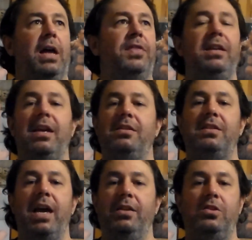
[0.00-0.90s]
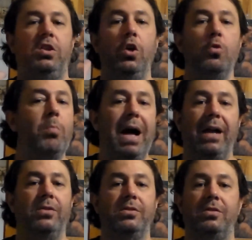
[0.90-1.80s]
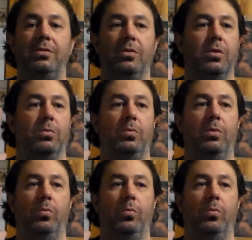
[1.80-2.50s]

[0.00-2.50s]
I think they said 2 miles or